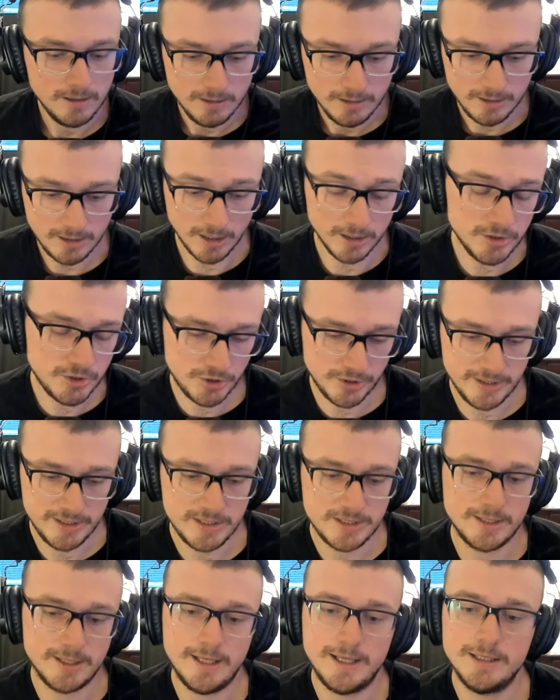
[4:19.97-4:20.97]

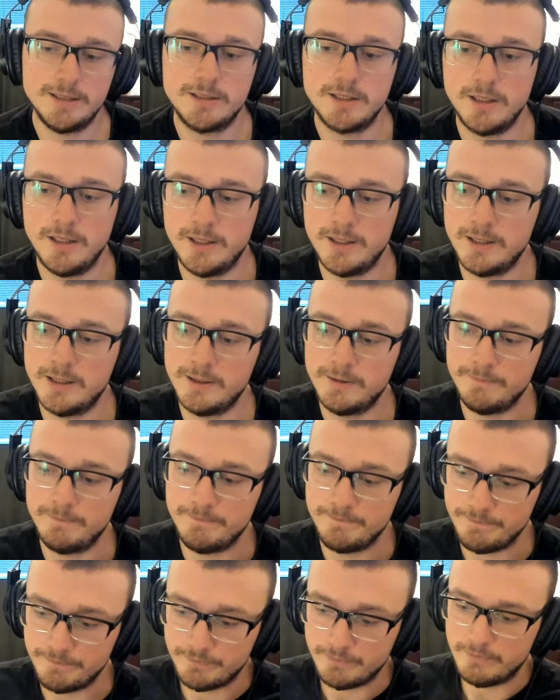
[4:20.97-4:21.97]
countries that
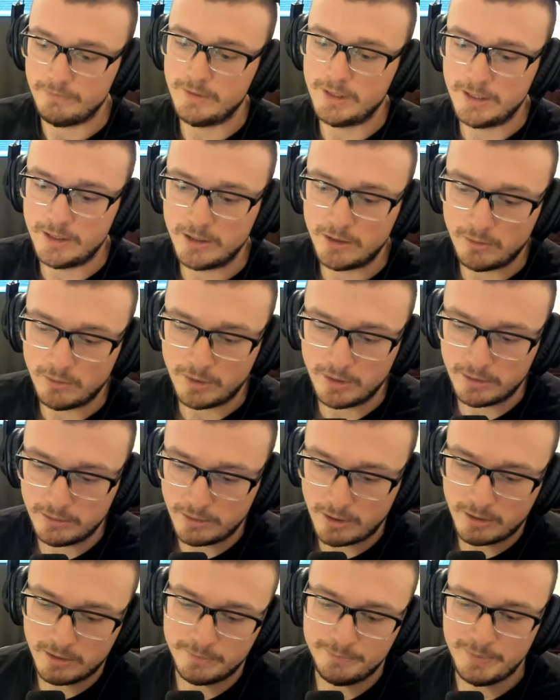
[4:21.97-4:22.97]
you know,
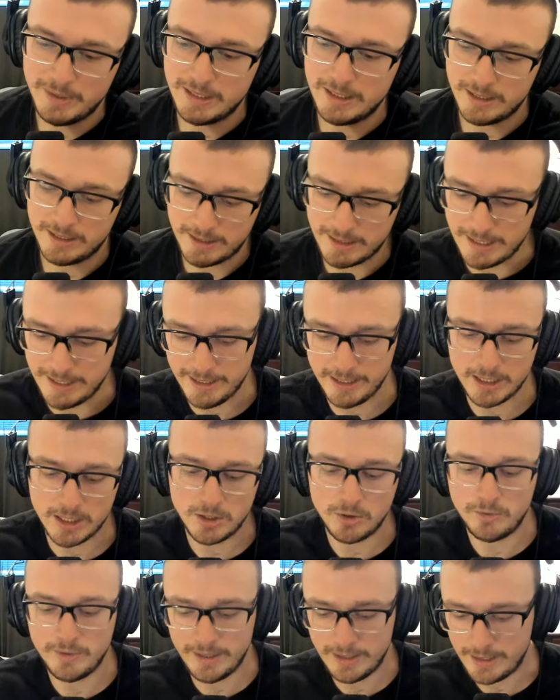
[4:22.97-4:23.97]
are big in
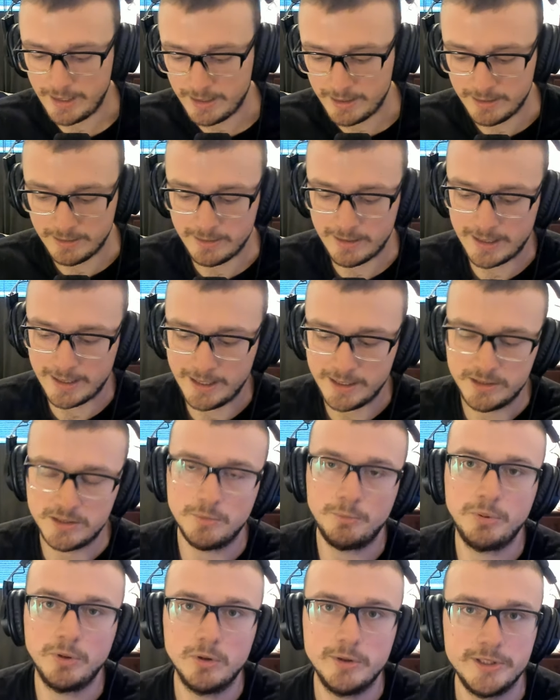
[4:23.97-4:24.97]
NATO and that had
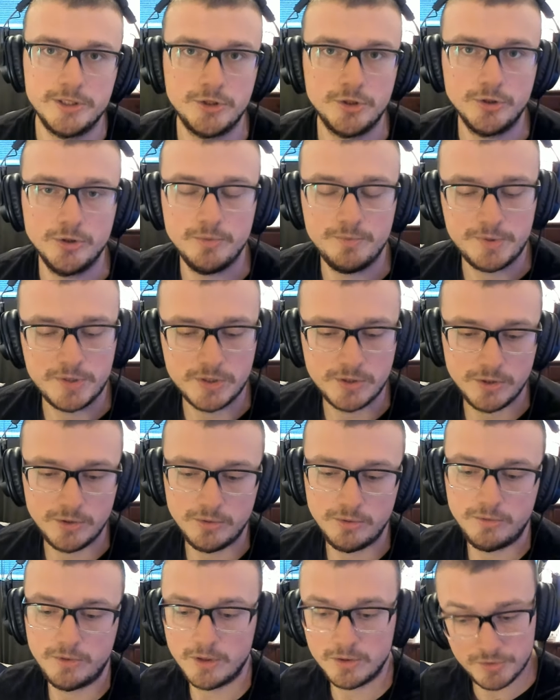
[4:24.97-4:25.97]
deployed troops
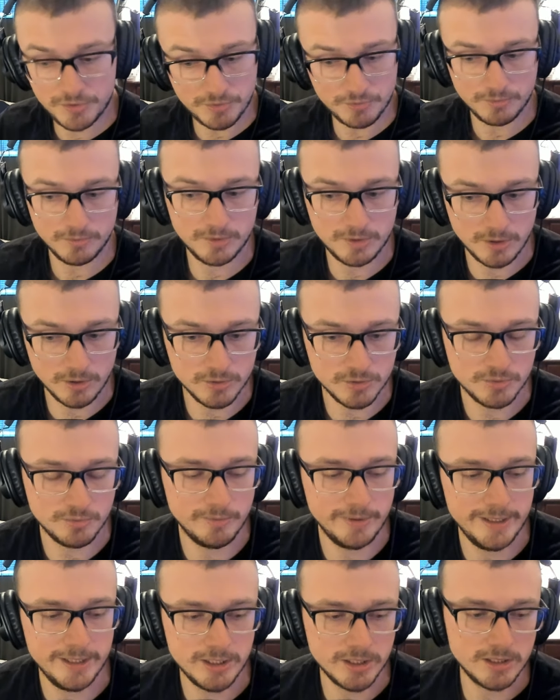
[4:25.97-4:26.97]
to those
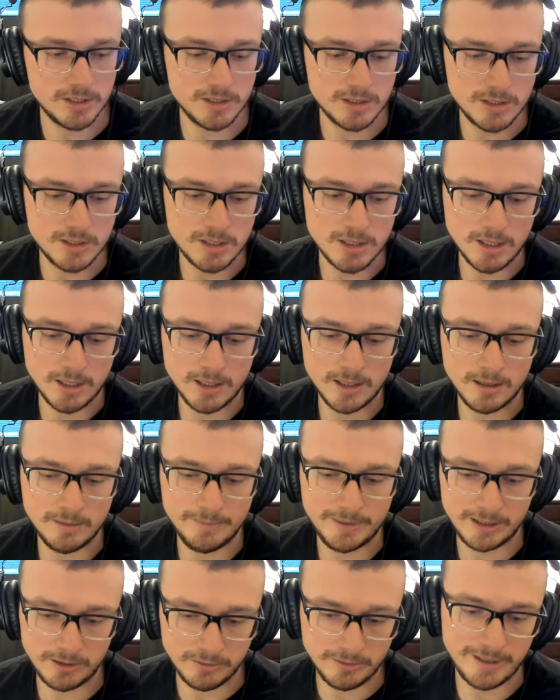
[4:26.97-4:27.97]
regions,
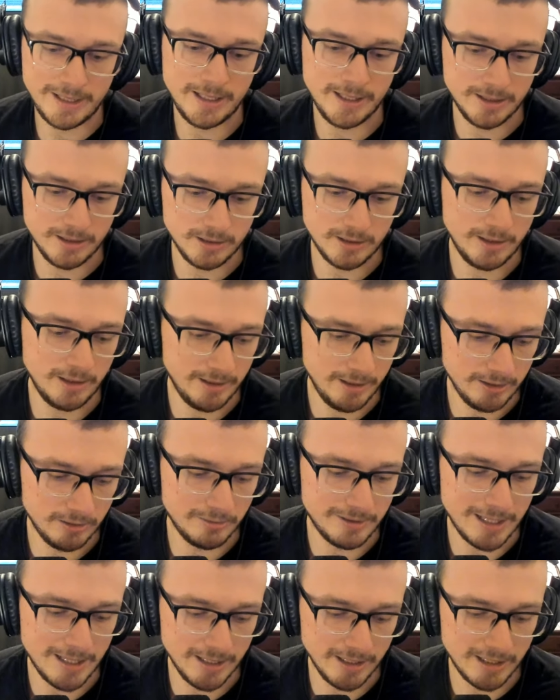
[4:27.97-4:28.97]
in Iran,
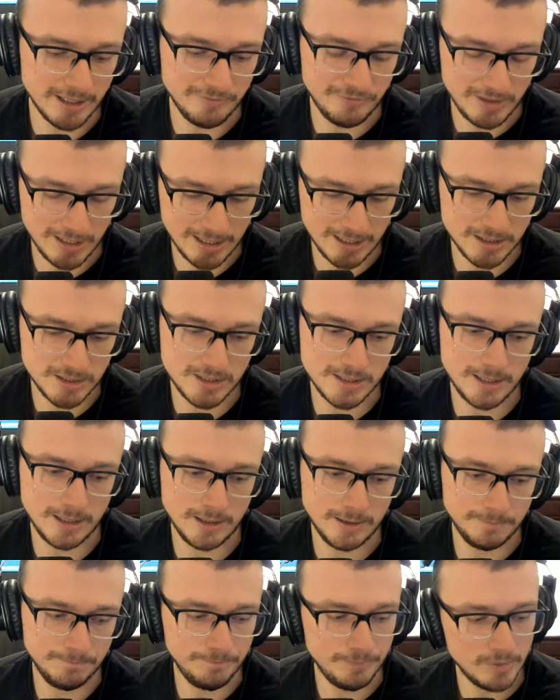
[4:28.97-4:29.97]
Iraq,
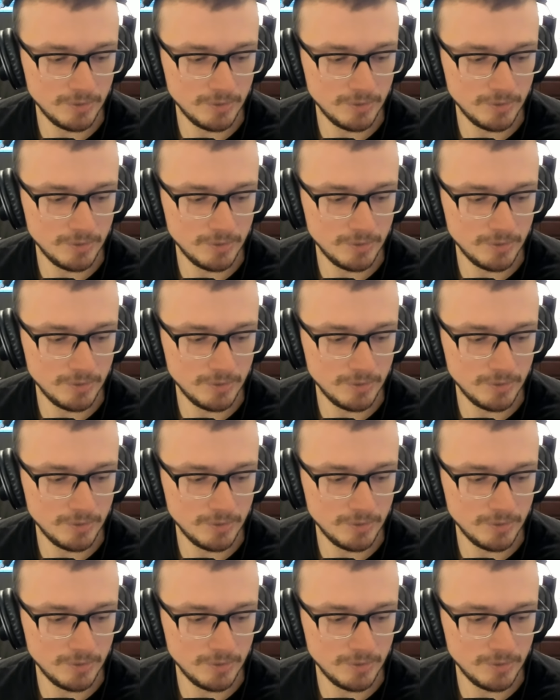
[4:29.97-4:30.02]
Afghanistan.